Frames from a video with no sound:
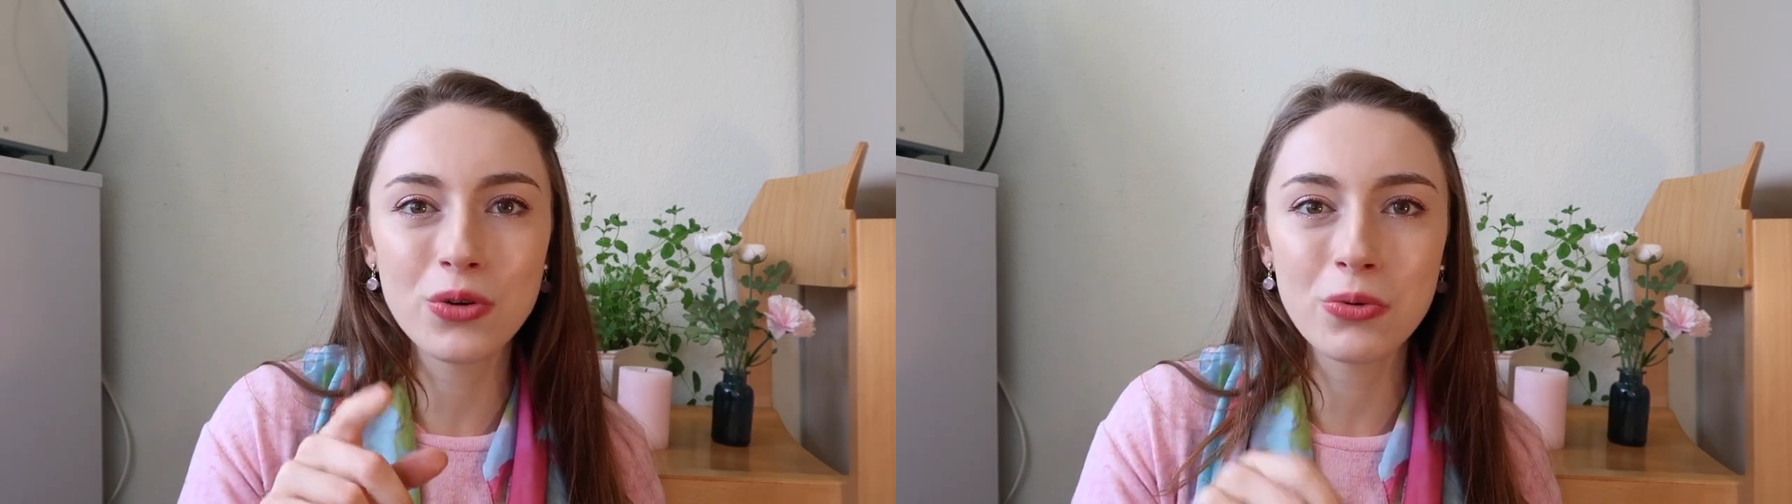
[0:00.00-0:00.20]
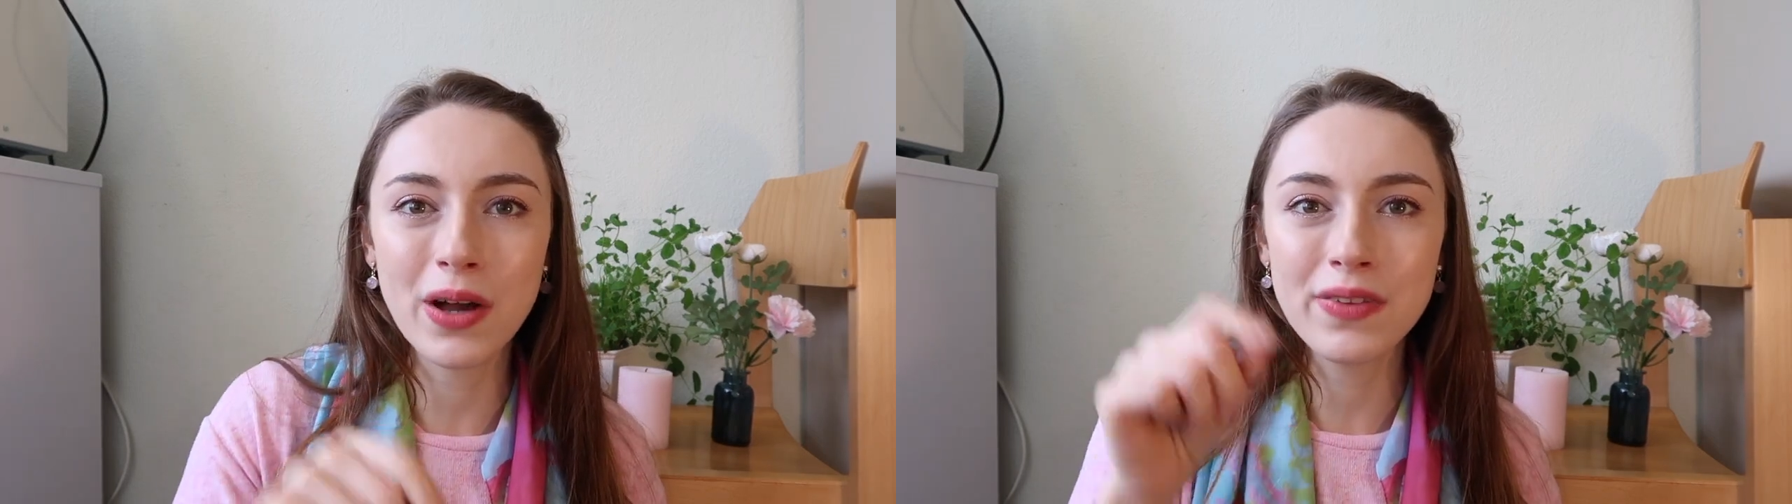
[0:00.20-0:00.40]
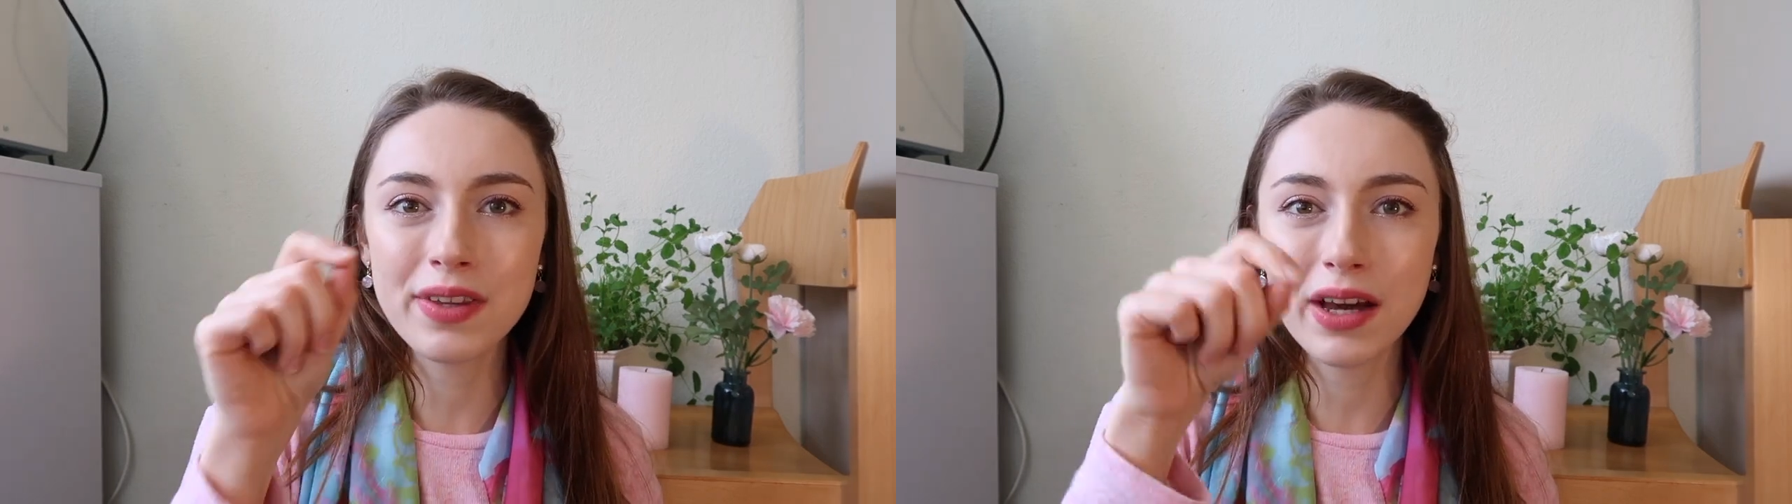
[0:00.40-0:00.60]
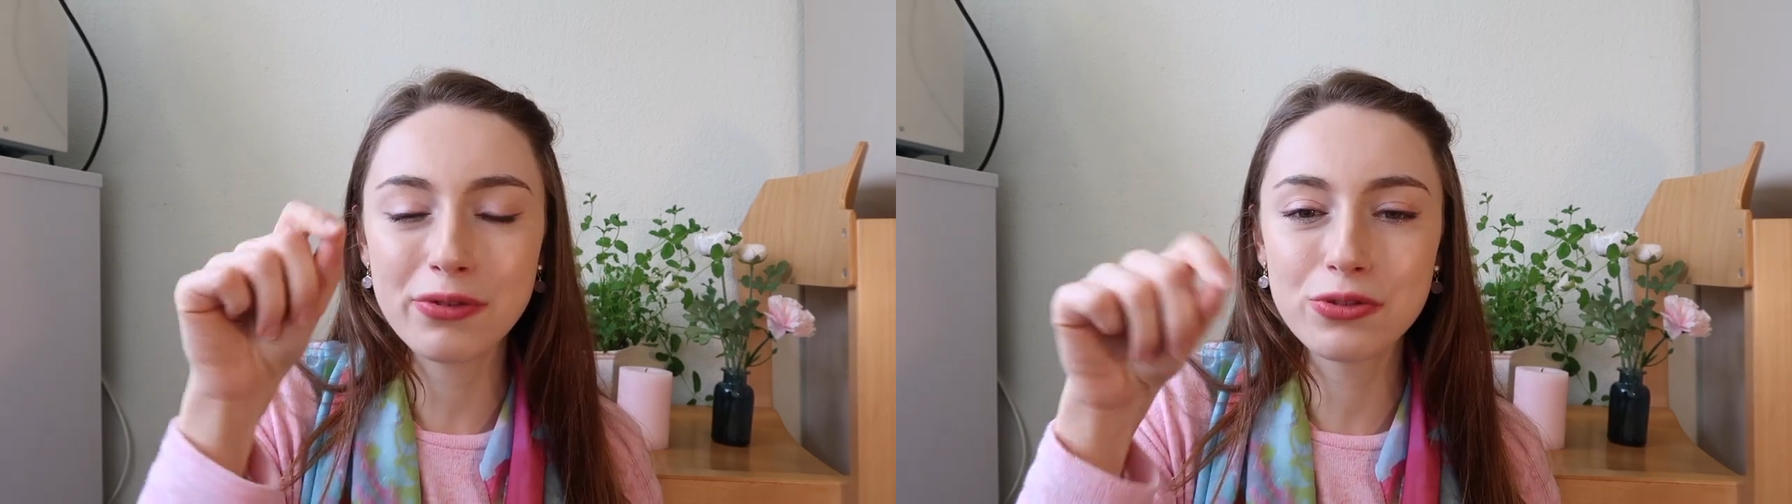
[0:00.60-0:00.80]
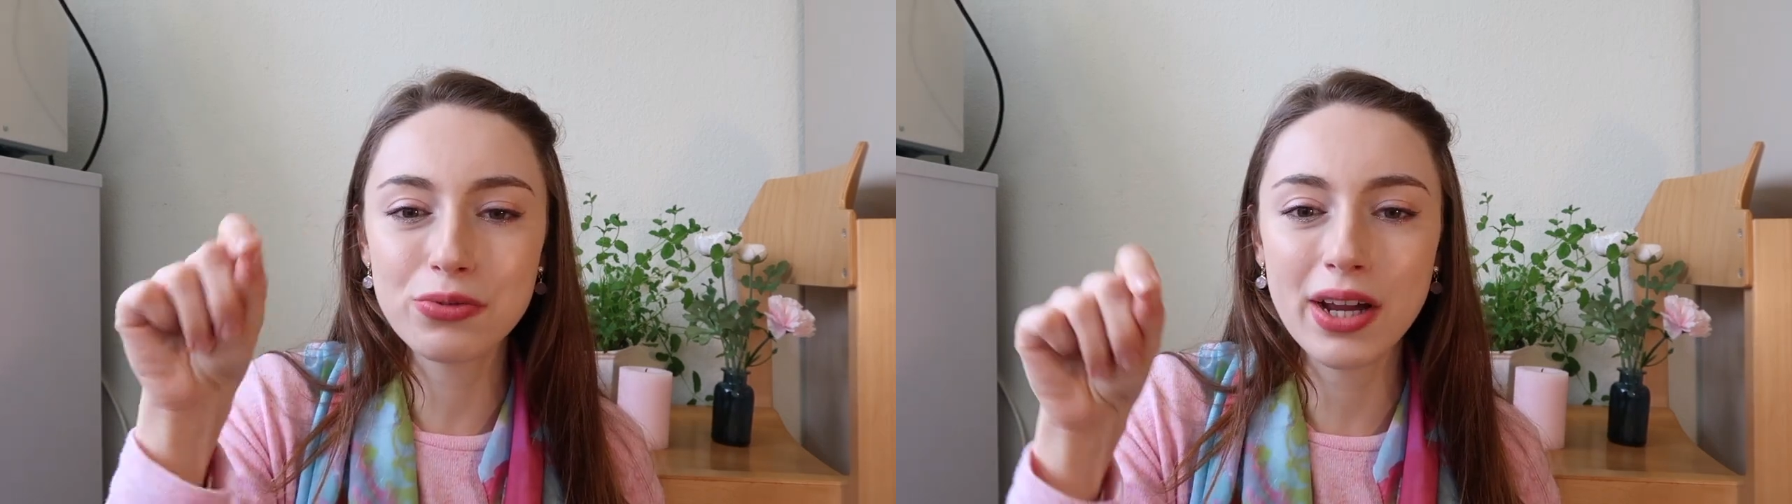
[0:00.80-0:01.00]
around and you
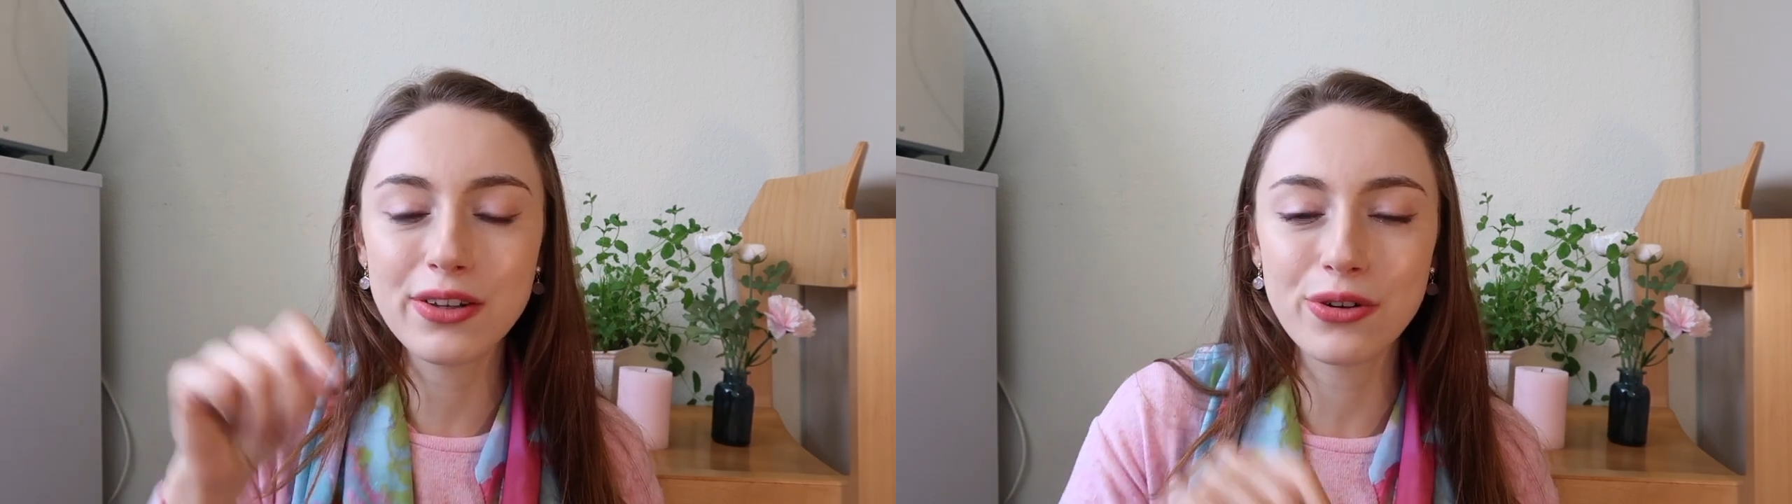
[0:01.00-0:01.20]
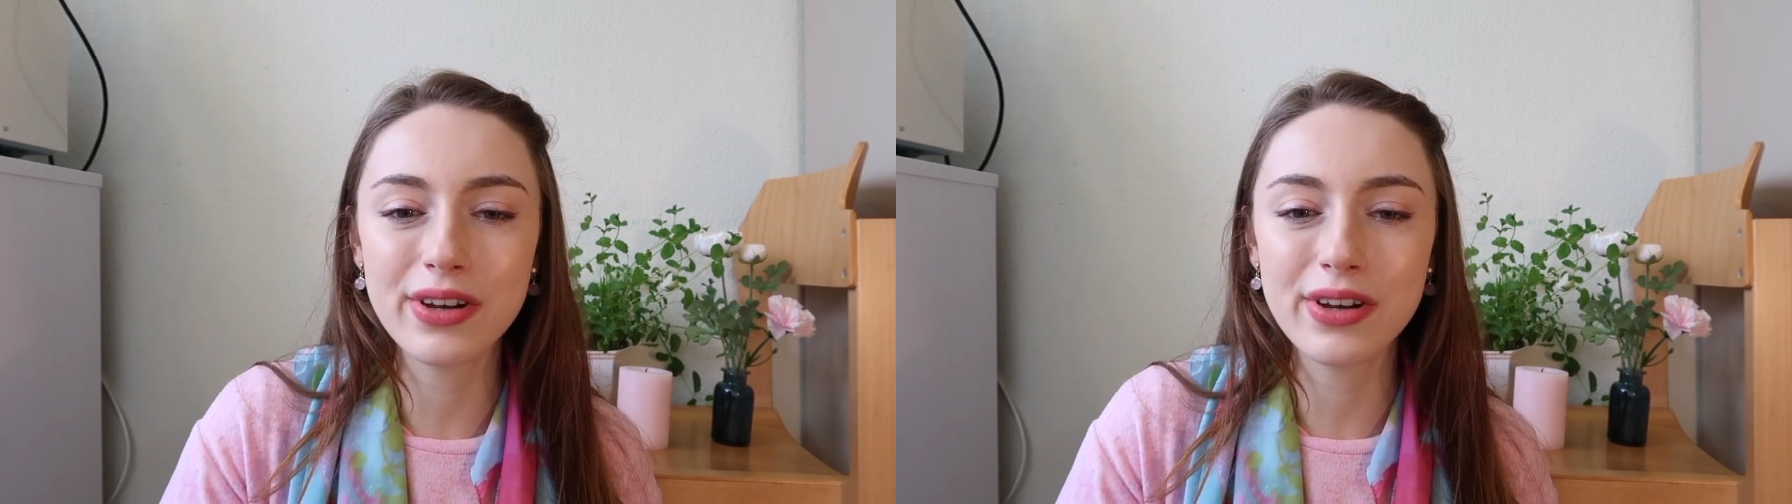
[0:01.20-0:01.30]
have to write your